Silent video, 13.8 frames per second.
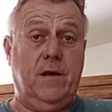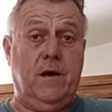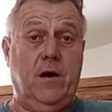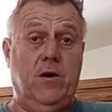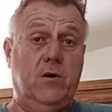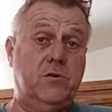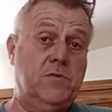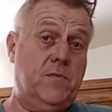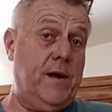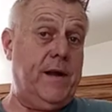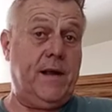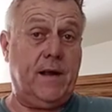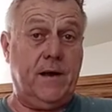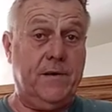hose
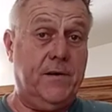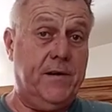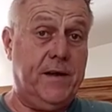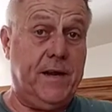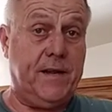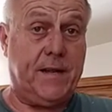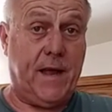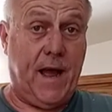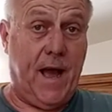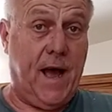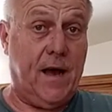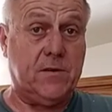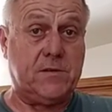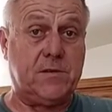running underneath the
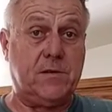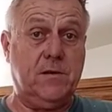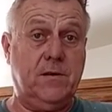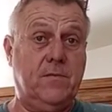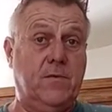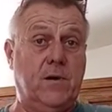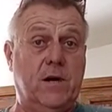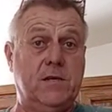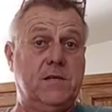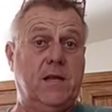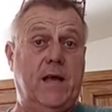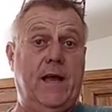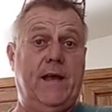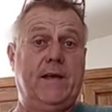house where it's
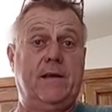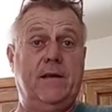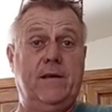like